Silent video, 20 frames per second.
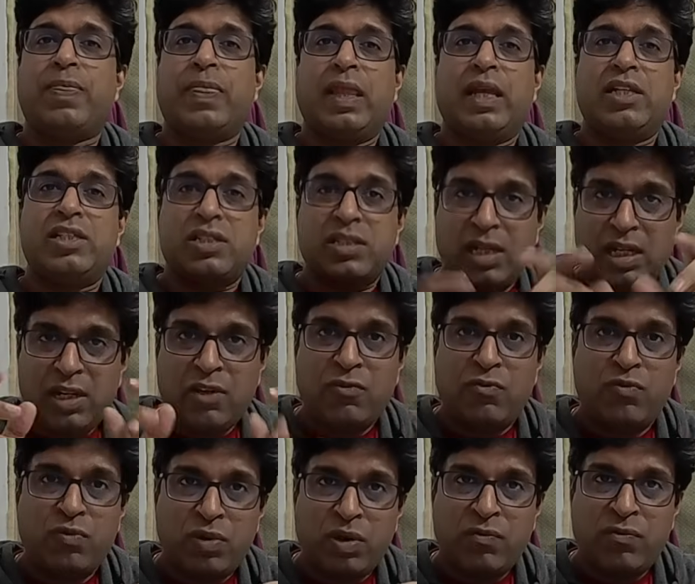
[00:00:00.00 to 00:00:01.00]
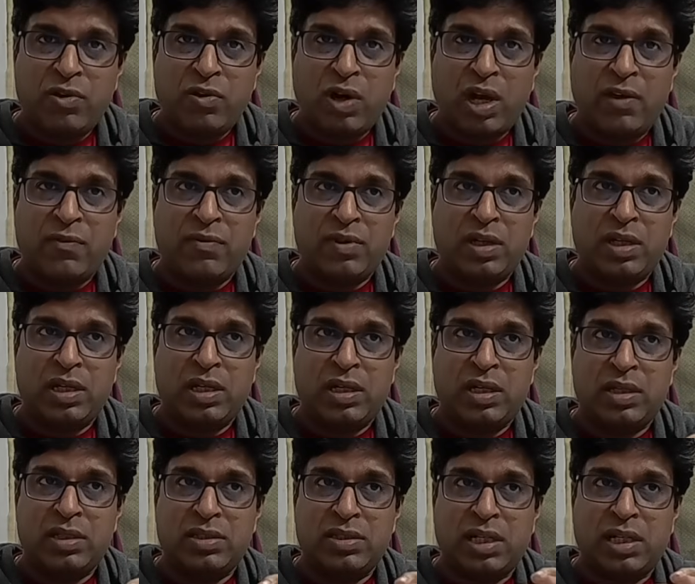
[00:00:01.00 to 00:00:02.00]
Still, if you have
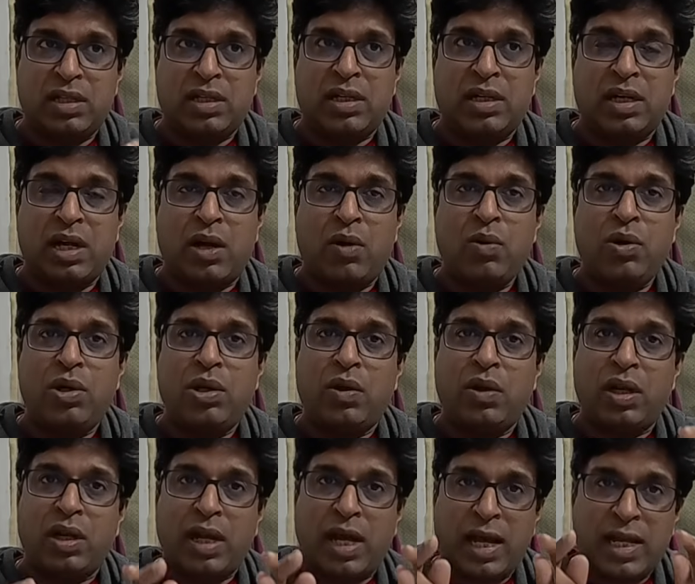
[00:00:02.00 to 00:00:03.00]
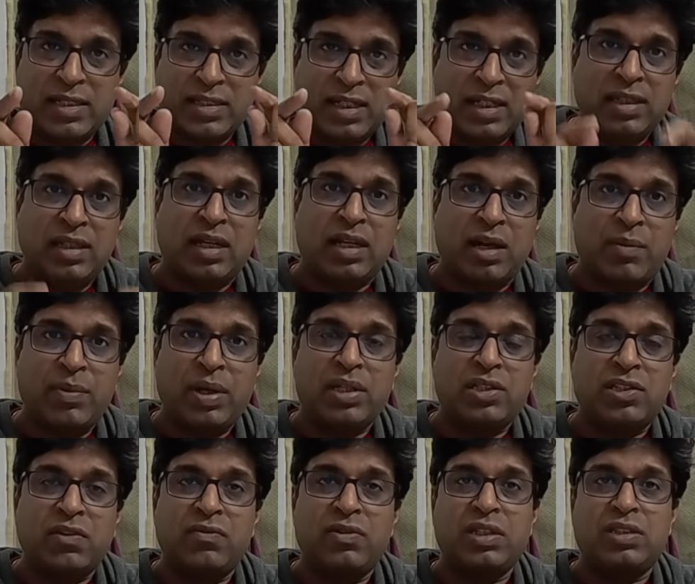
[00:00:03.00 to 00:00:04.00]
a certain doubt, you can ask in the comments
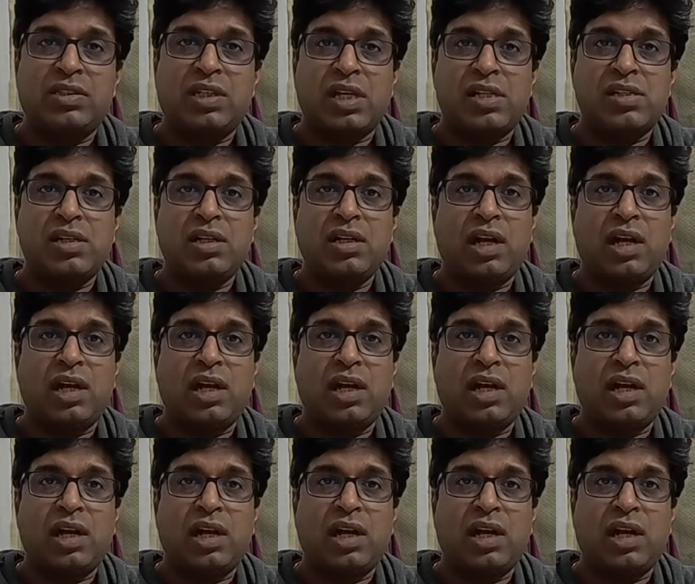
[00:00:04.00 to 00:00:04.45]
of this section.